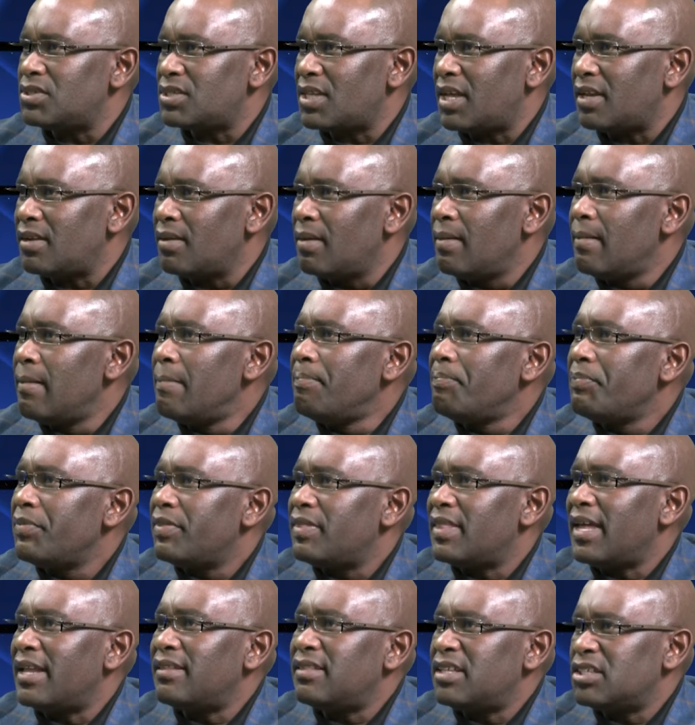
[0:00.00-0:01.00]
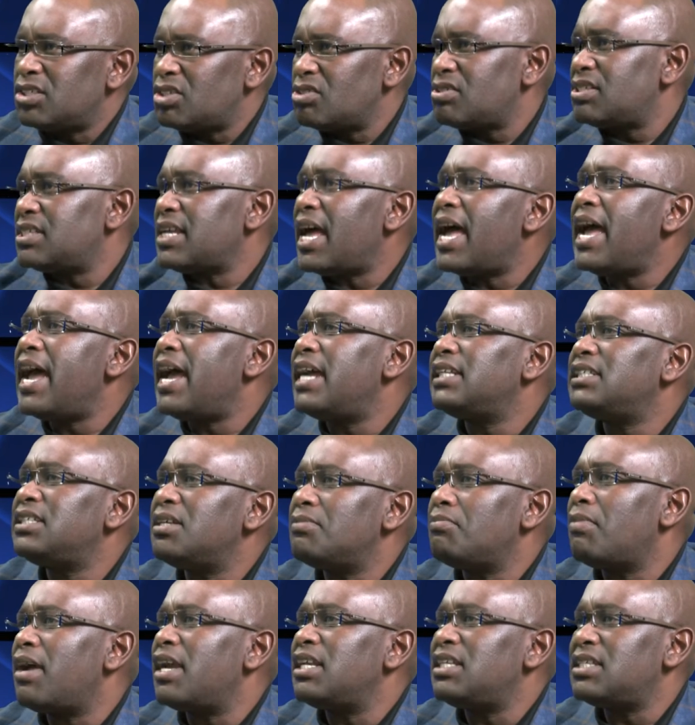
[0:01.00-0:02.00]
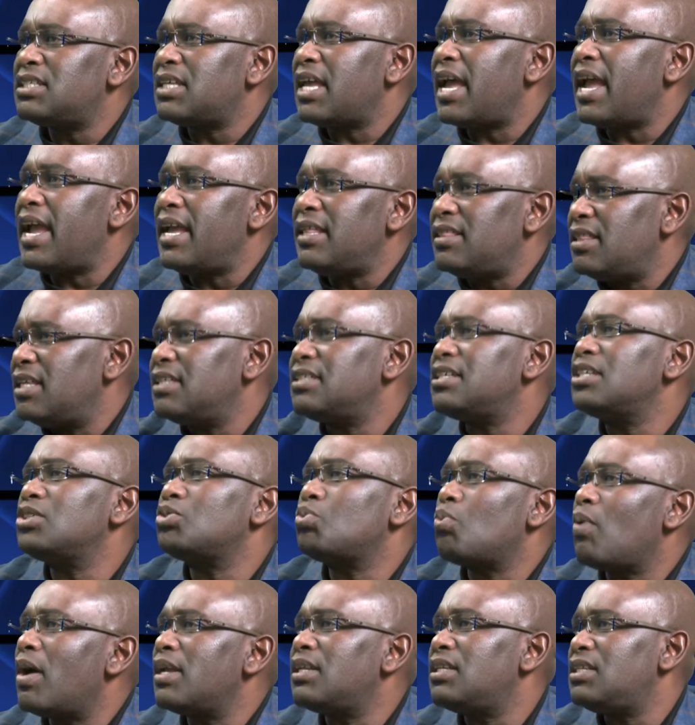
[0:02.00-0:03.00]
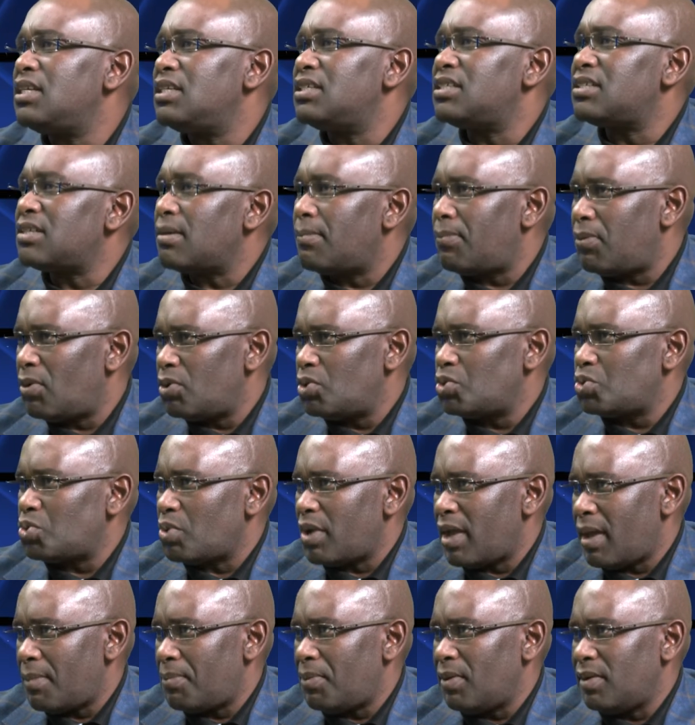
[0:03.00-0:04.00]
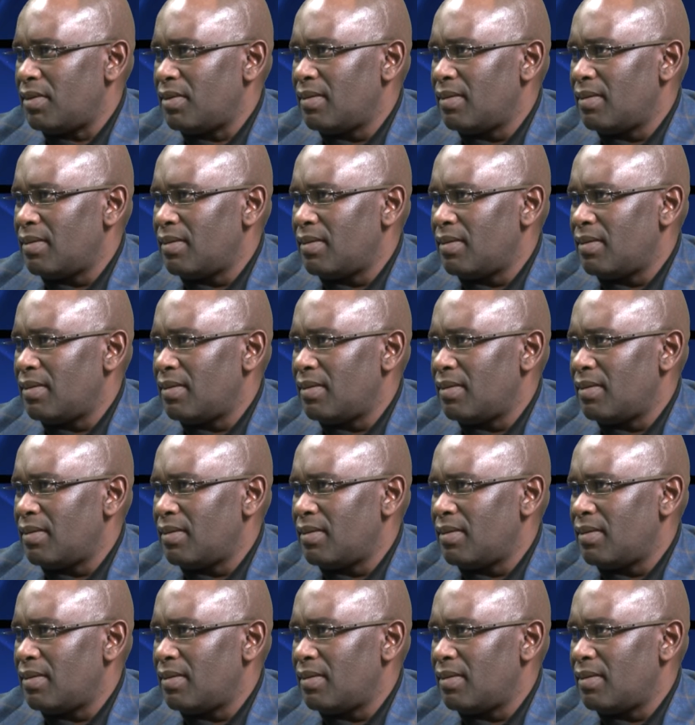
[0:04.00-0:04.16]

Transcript: That the society might say, this is what is supposed to happen.